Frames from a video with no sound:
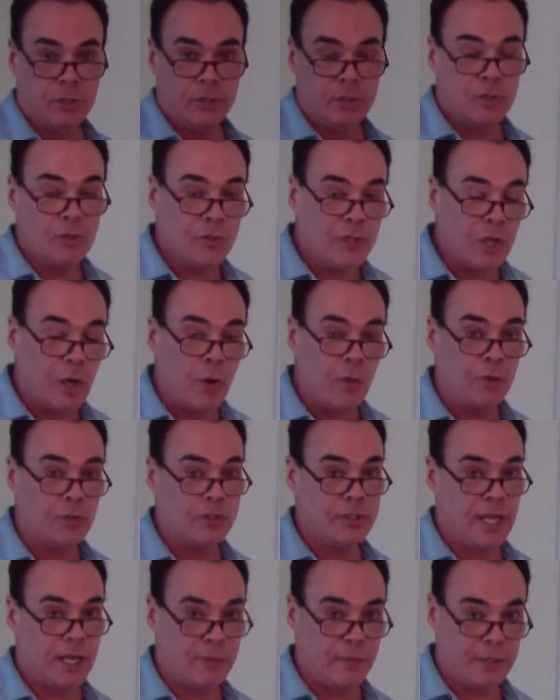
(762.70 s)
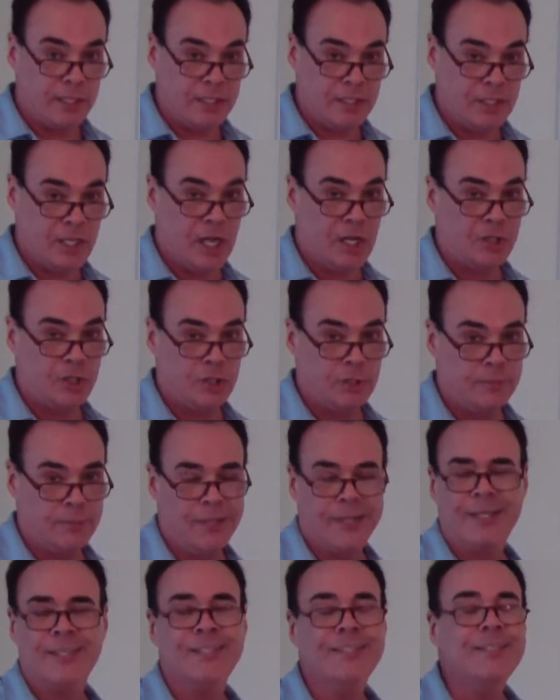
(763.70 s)
to the owner's equity section.
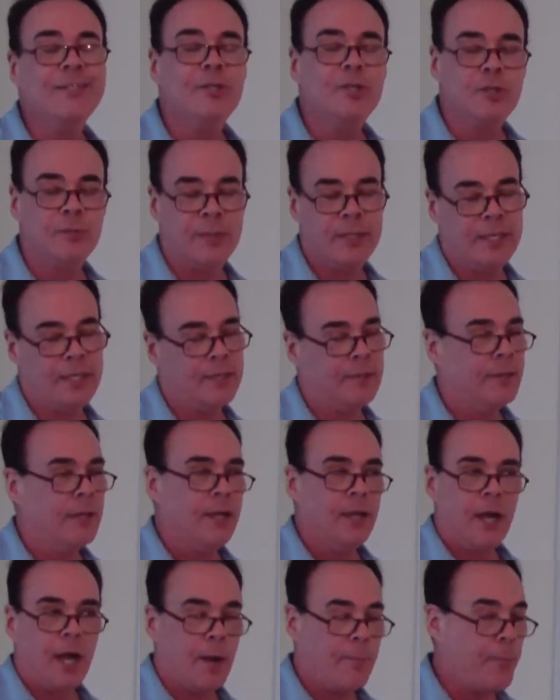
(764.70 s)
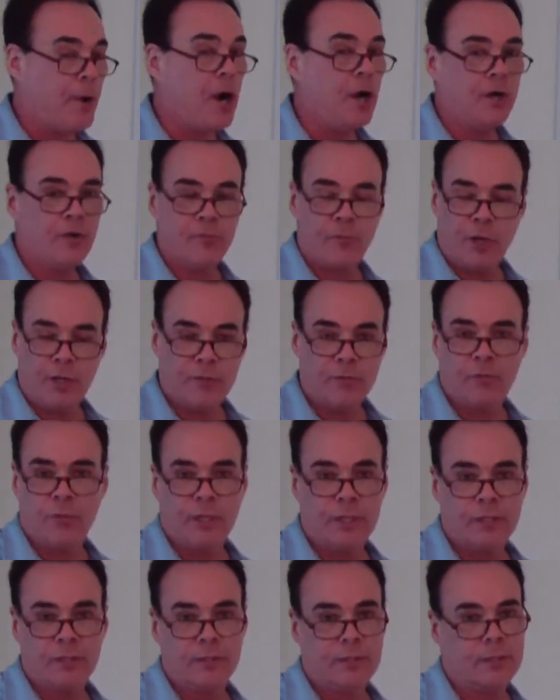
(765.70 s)
They're considered to be a part of
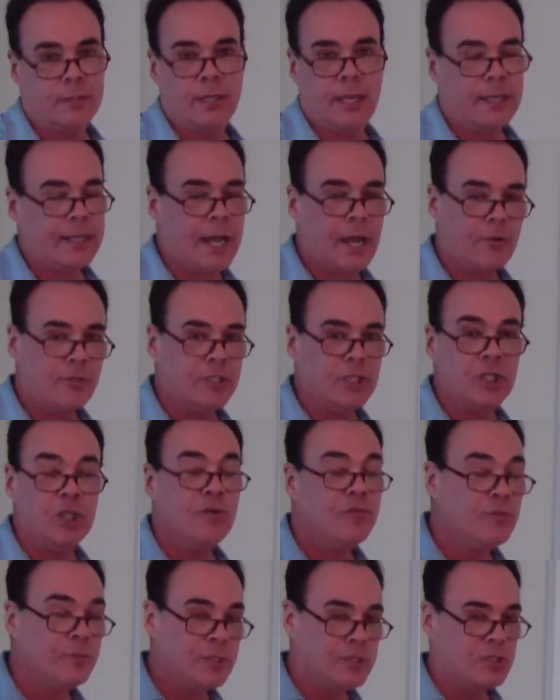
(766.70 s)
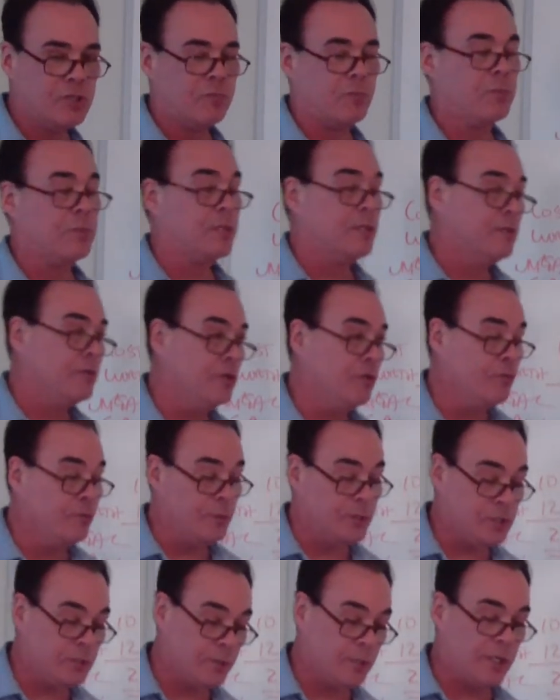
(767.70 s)
what accounting
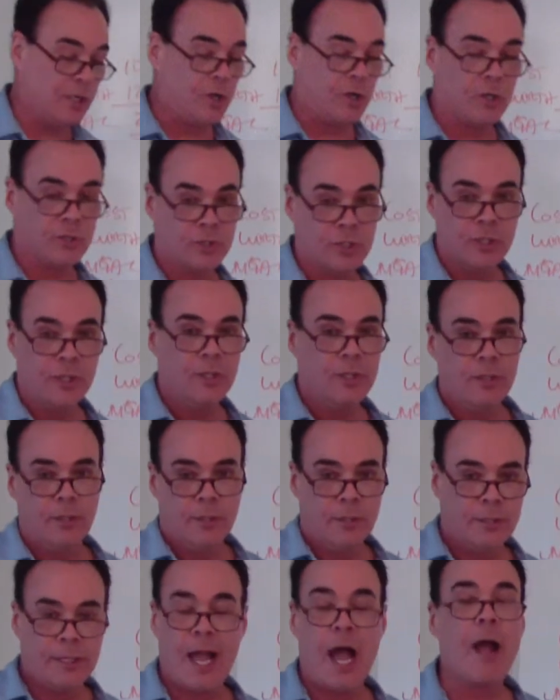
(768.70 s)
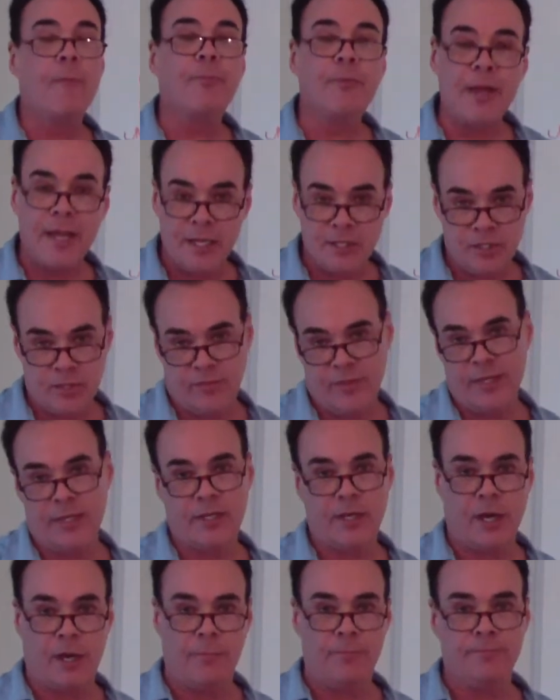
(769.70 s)
euphemistically calls comprehensive
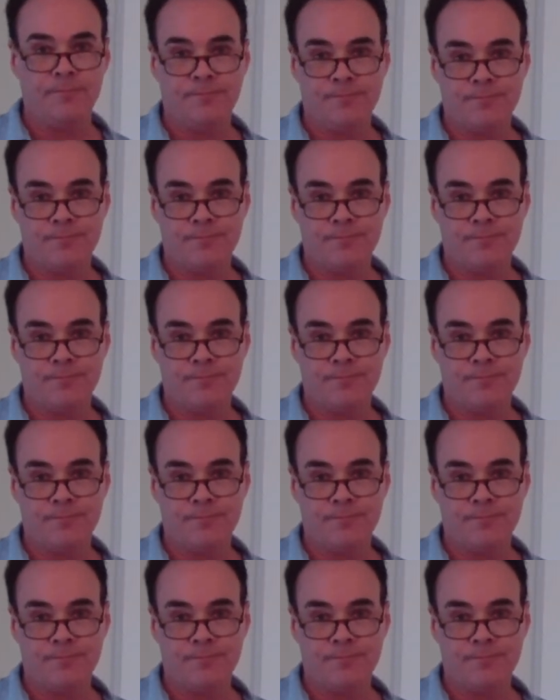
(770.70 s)
income.